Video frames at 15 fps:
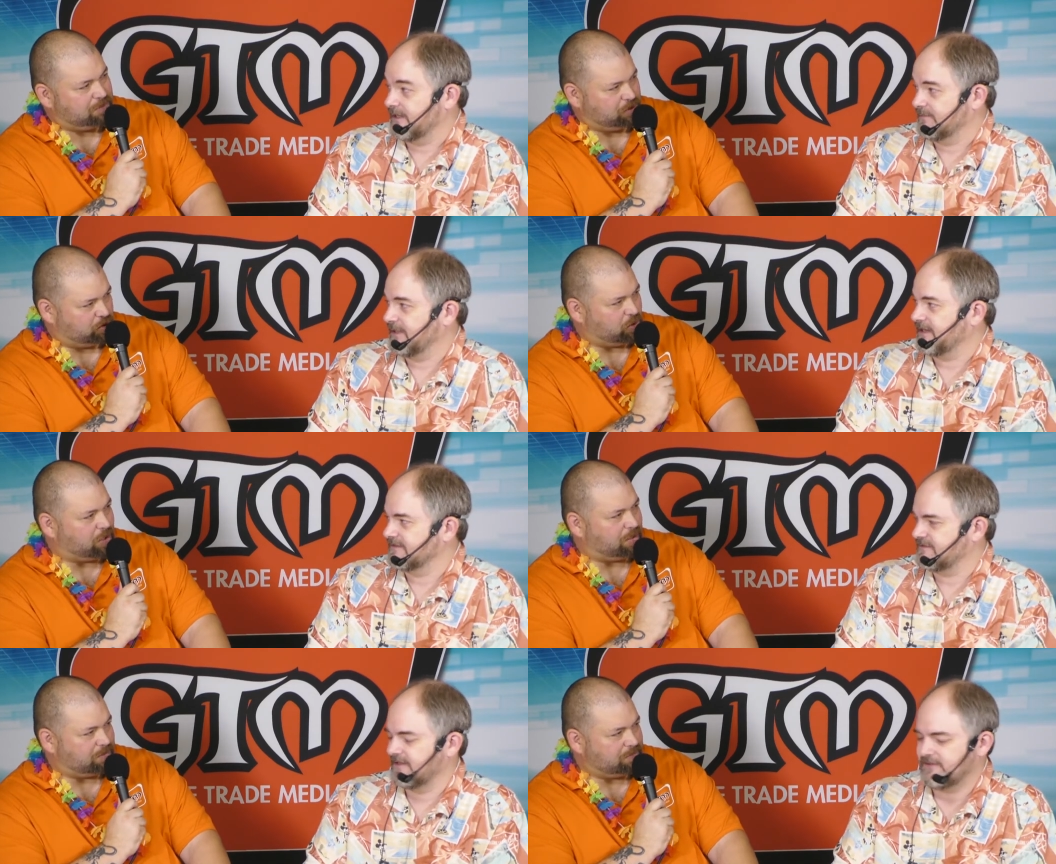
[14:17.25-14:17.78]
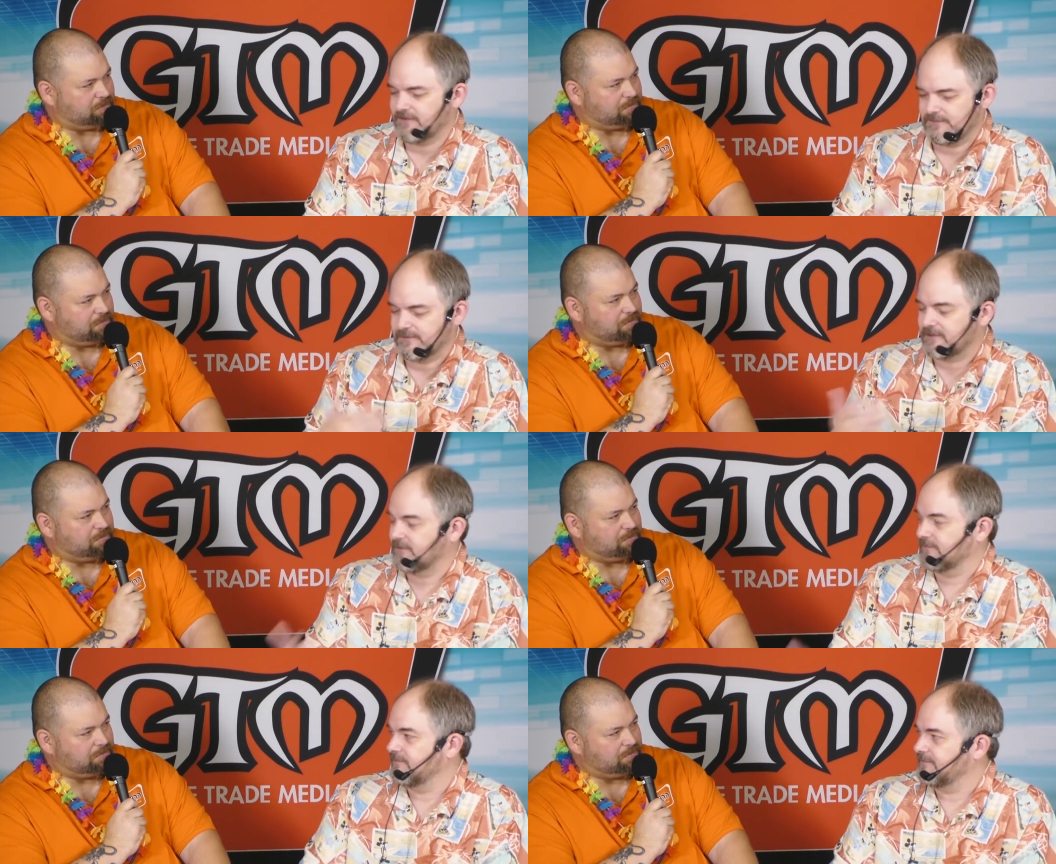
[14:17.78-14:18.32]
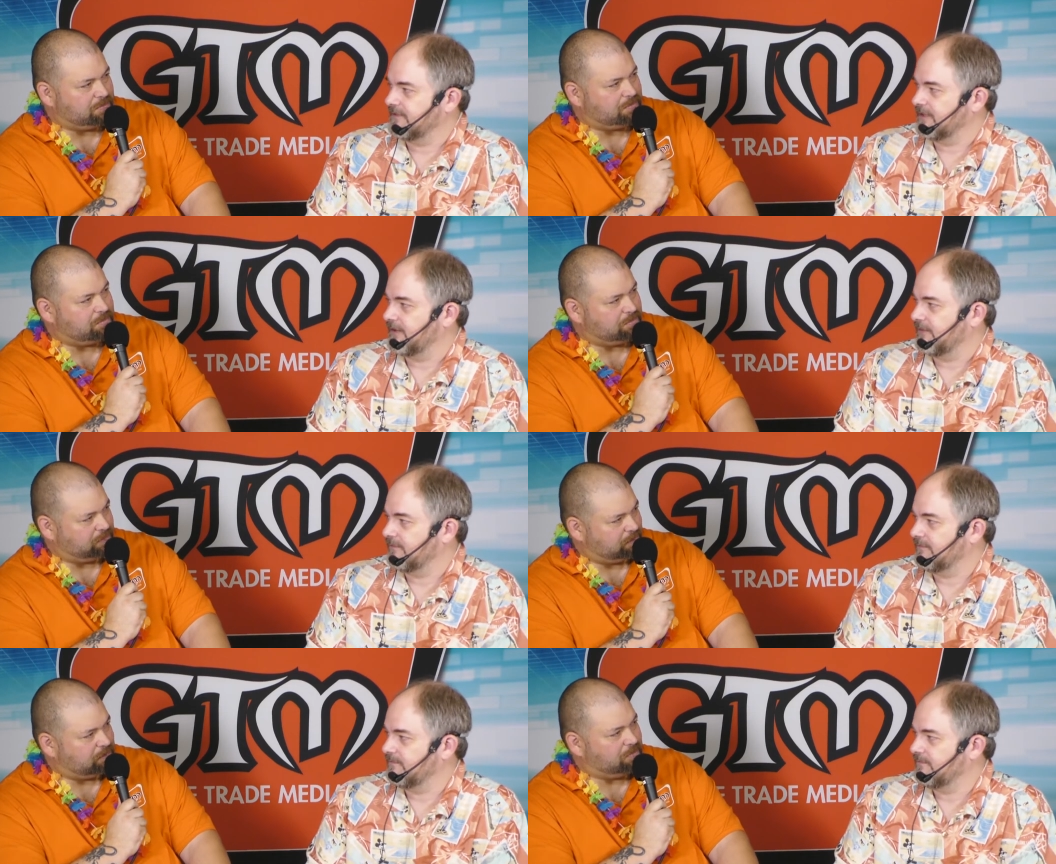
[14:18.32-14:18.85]
Speaker 1: because they don't want to, you know,
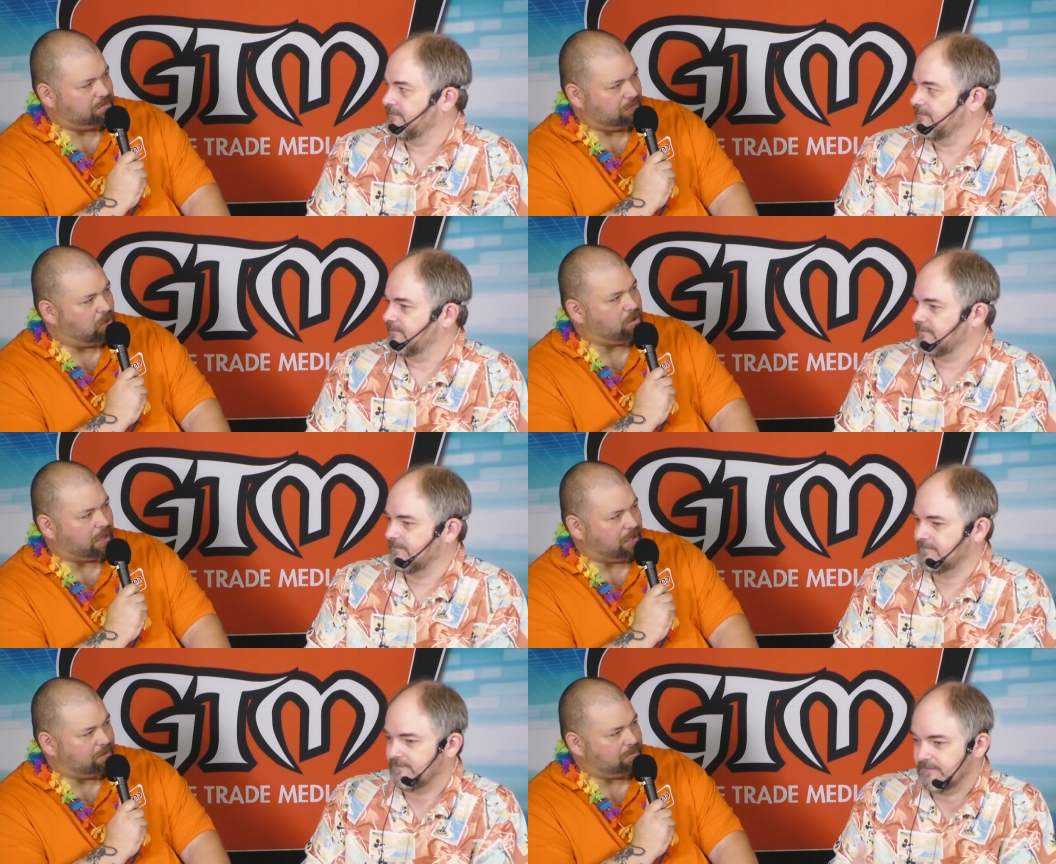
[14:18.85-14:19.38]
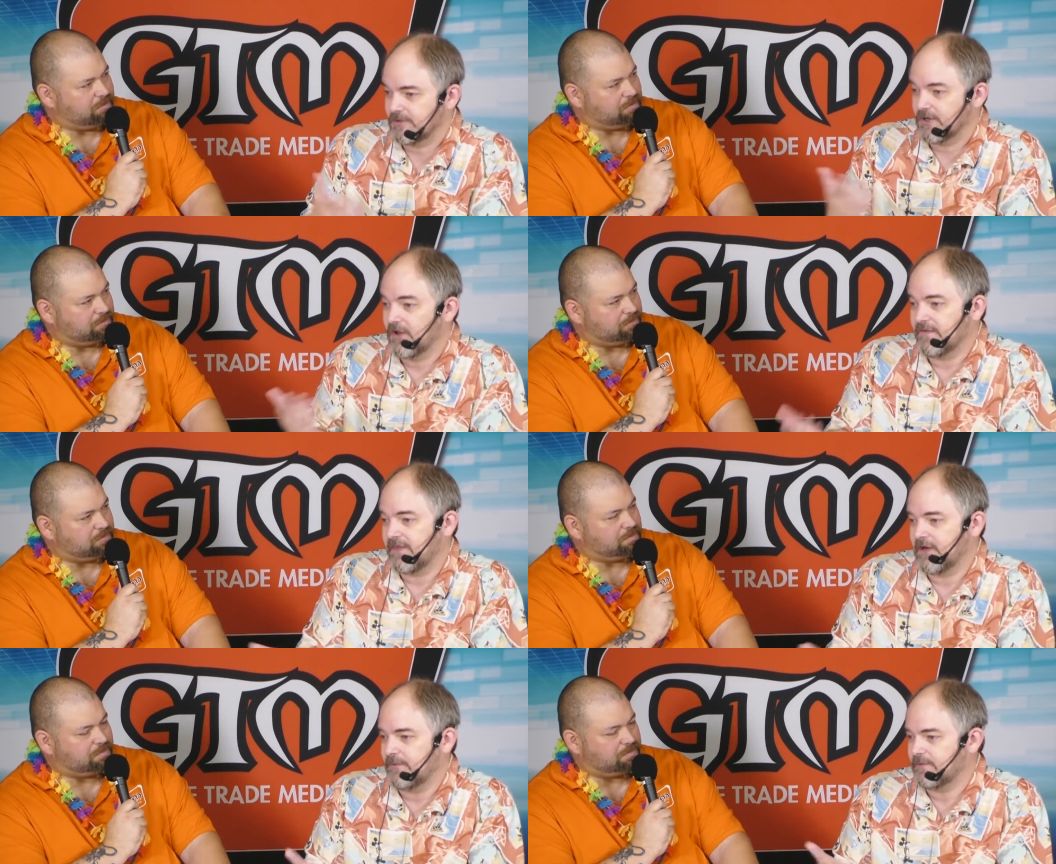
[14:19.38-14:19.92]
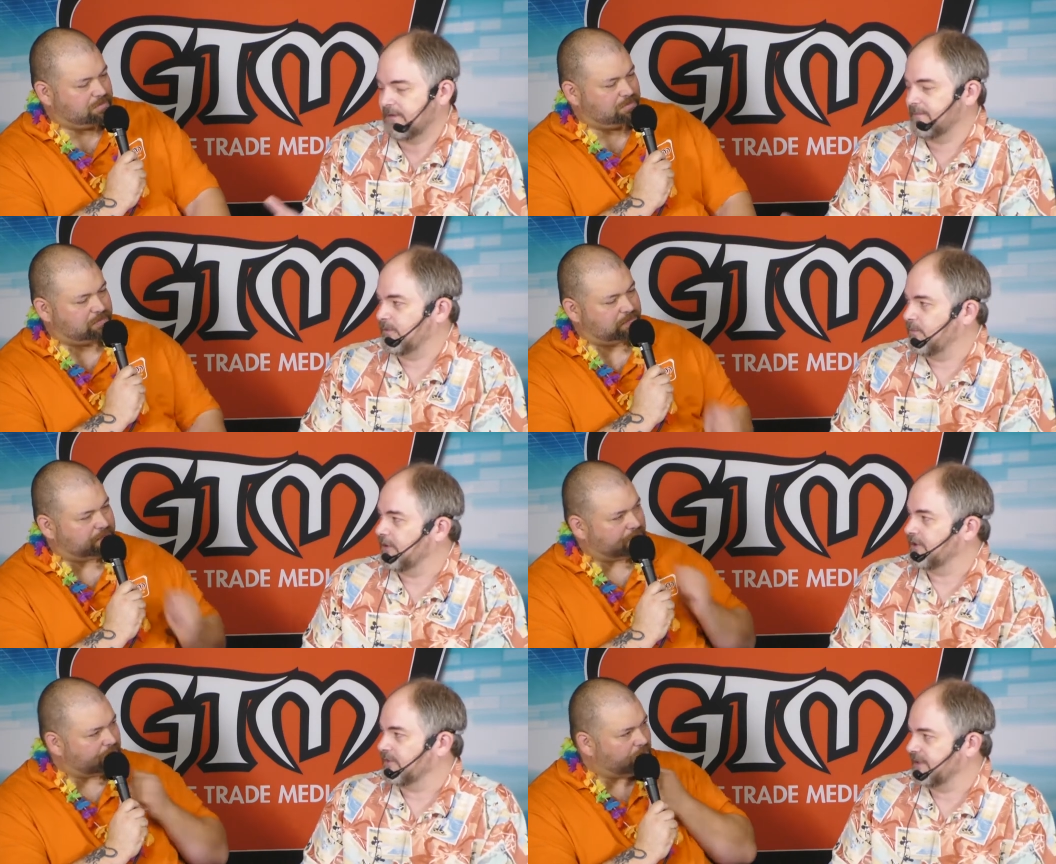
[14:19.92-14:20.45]
okay, no, they don't want to be
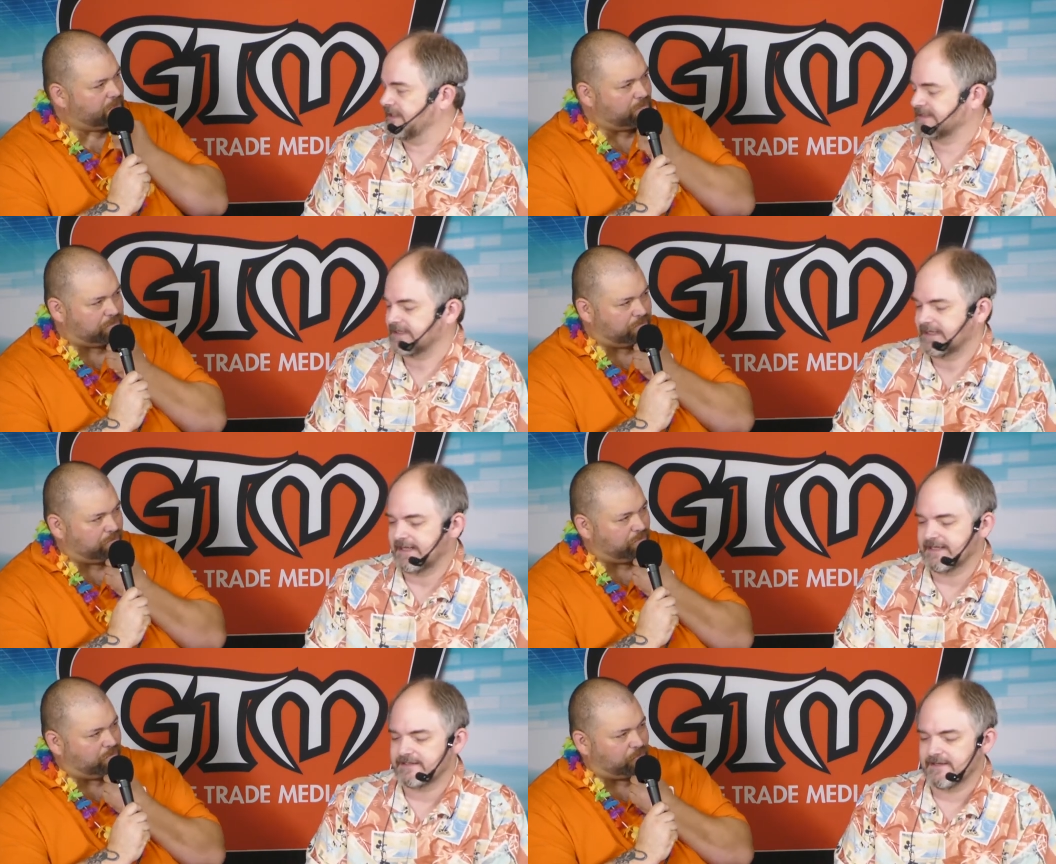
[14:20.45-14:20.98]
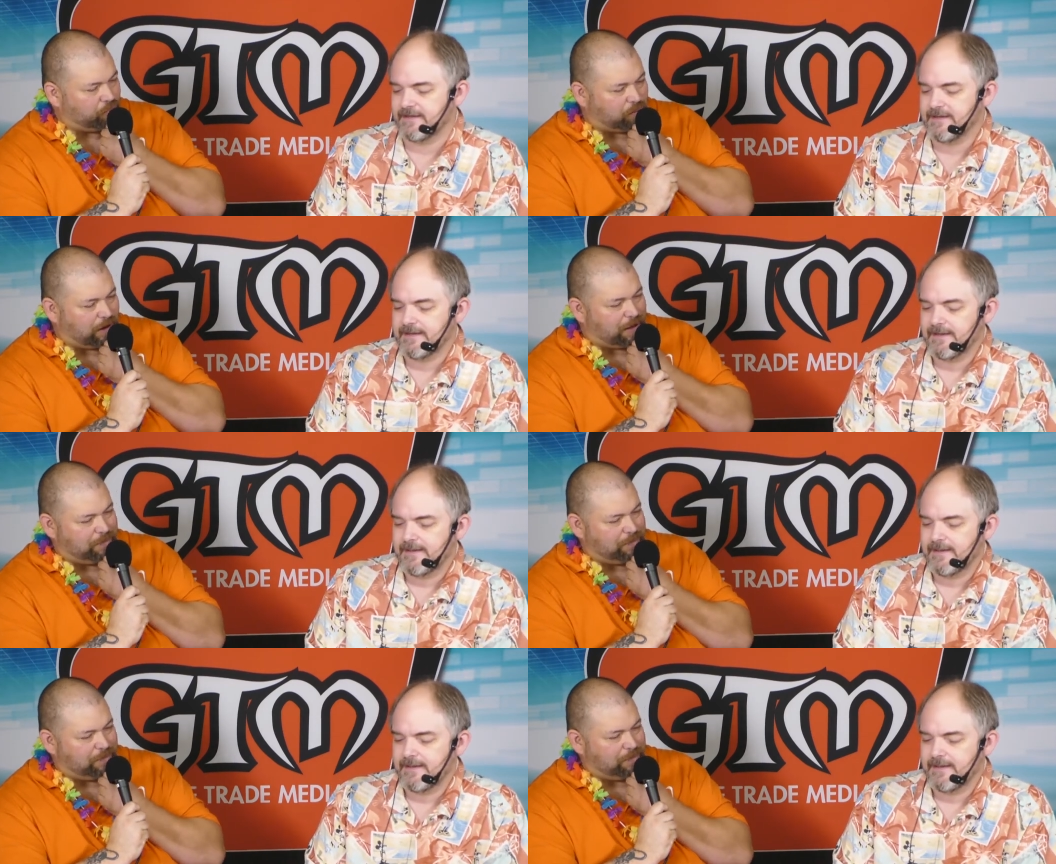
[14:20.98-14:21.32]
wonder when it's going to get done, right?